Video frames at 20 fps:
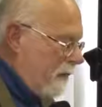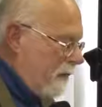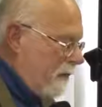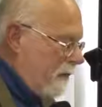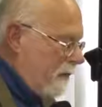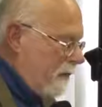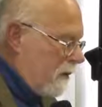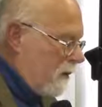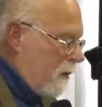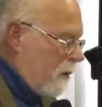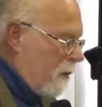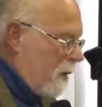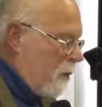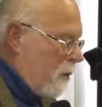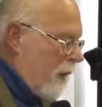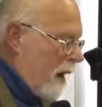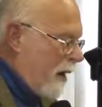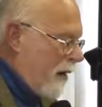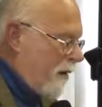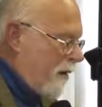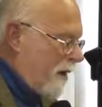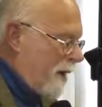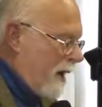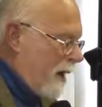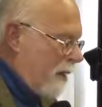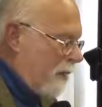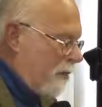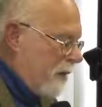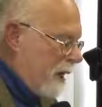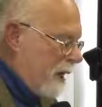will be one of
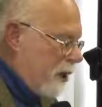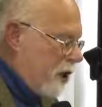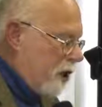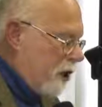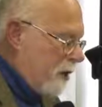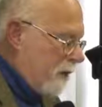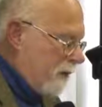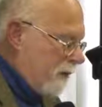celebration.